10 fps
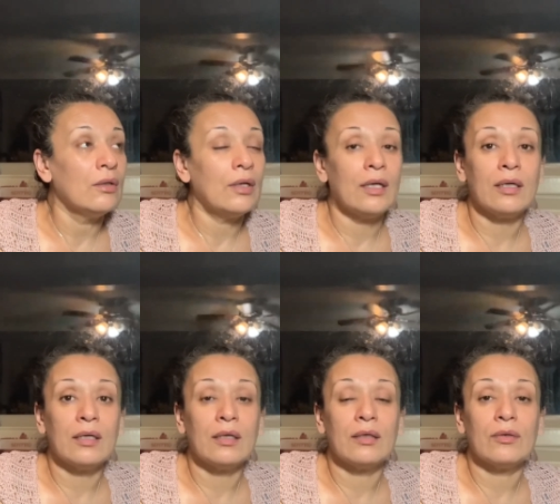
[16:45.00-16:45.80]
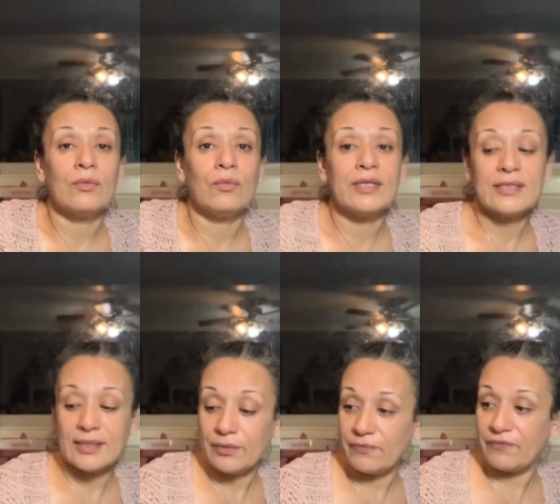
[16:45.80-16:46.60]
Uh, once
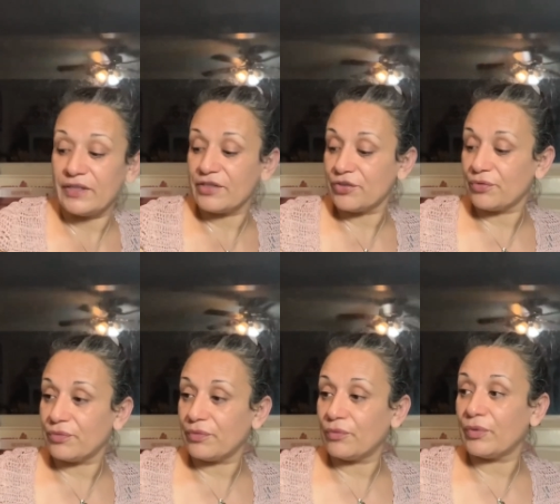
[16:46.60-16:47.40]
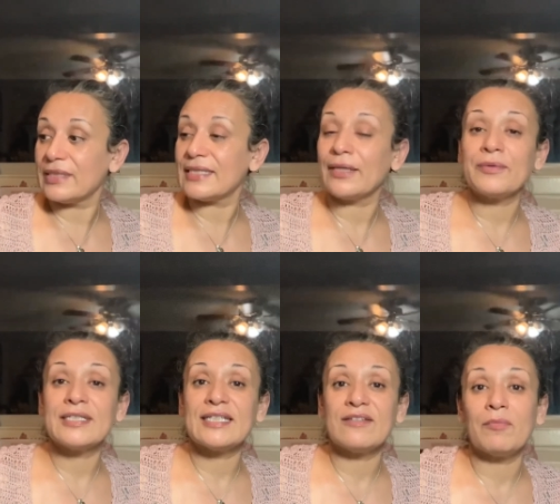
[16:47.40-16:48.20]
I finish, once I
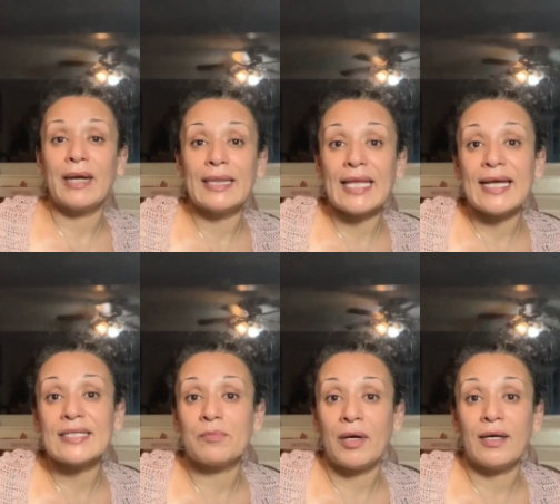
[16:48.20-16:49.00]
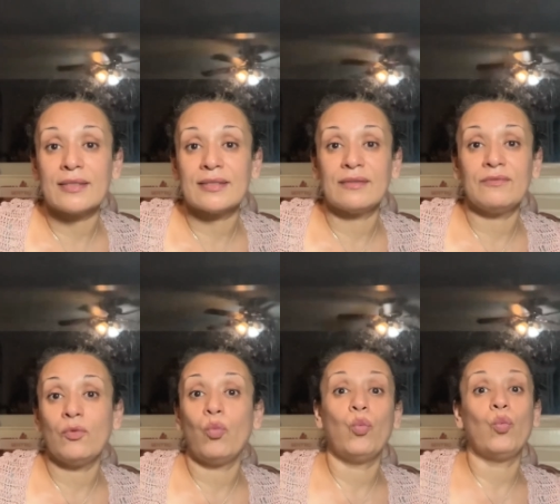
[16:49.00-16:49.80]
receive my last box of
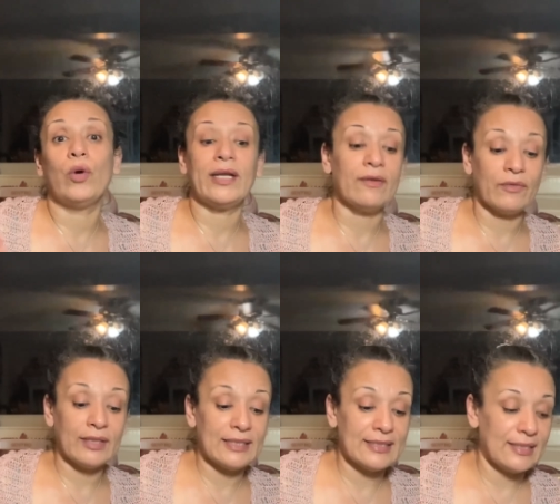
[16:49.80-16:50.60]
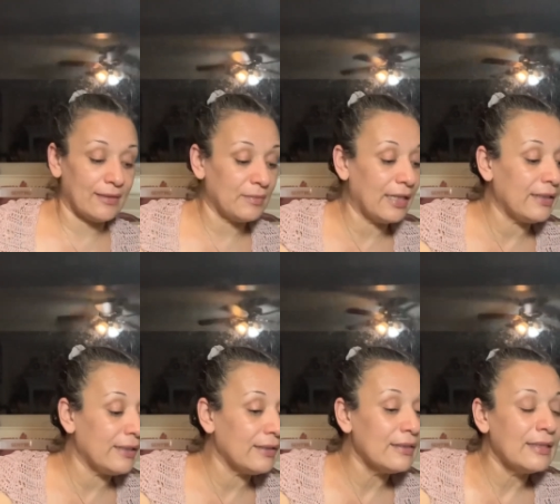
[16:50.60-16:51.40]
whatever it is that I'm getting.